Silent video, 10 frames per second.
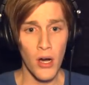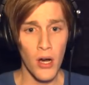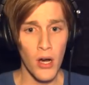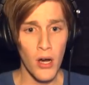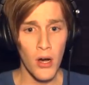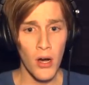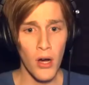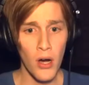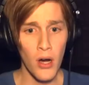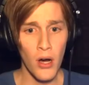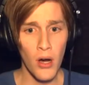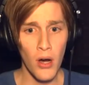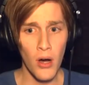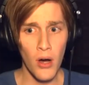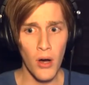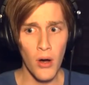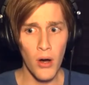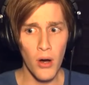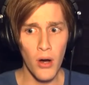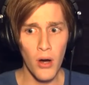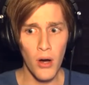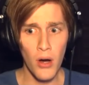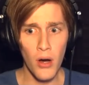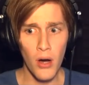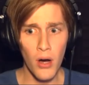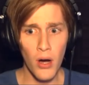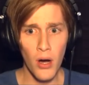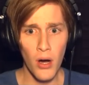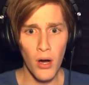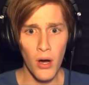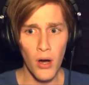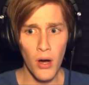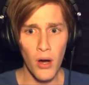Nothing is said.